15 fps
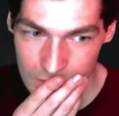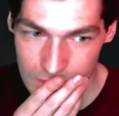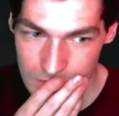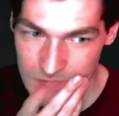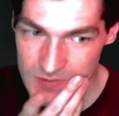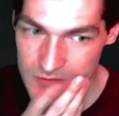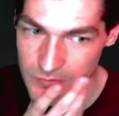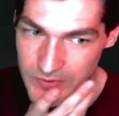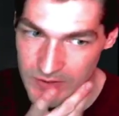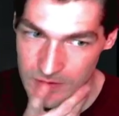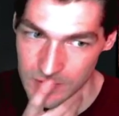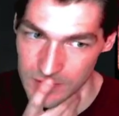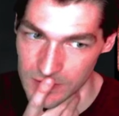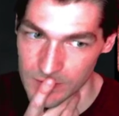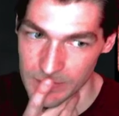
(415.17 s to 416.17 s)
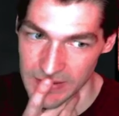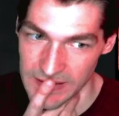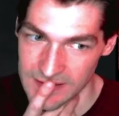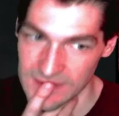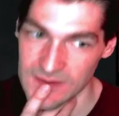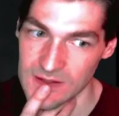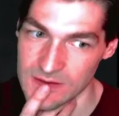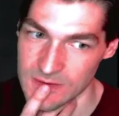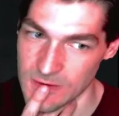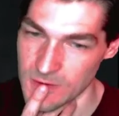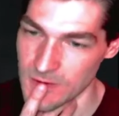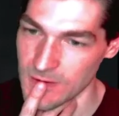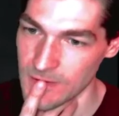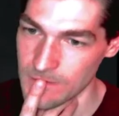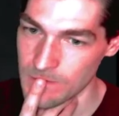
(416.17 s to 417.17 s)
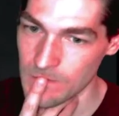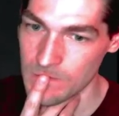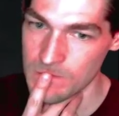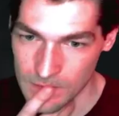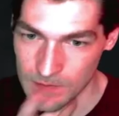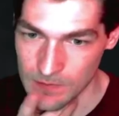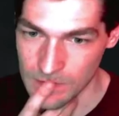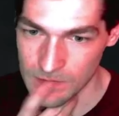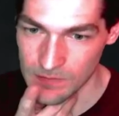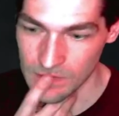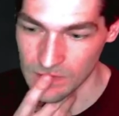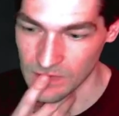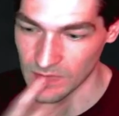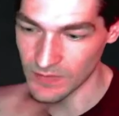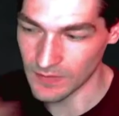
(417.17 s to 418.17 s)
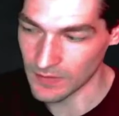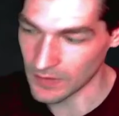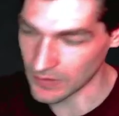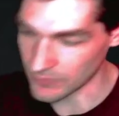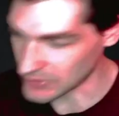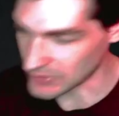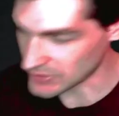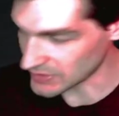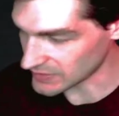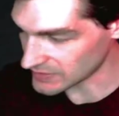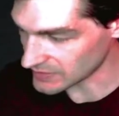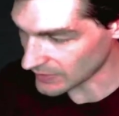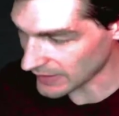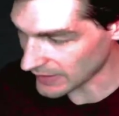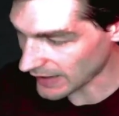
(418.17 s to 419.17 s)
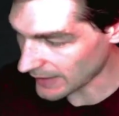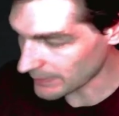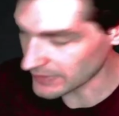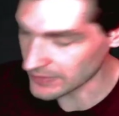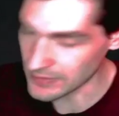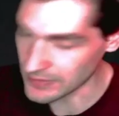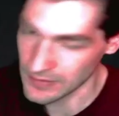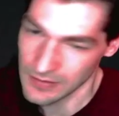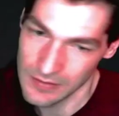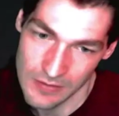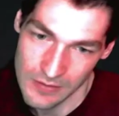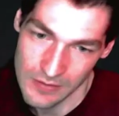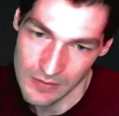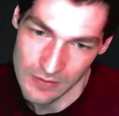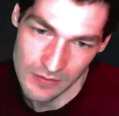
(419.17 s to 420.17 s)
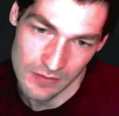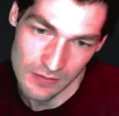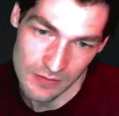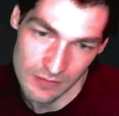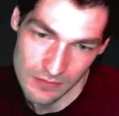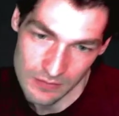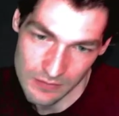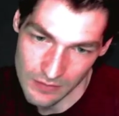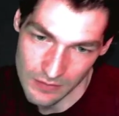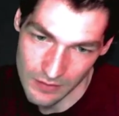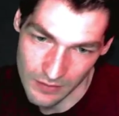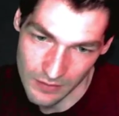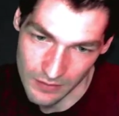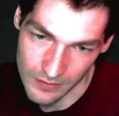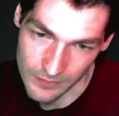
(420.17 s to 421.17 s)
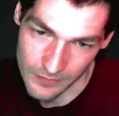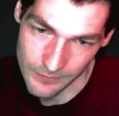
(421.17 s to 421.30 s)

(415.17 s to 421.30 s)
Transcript: So we could companion a Zerta if we just so happen to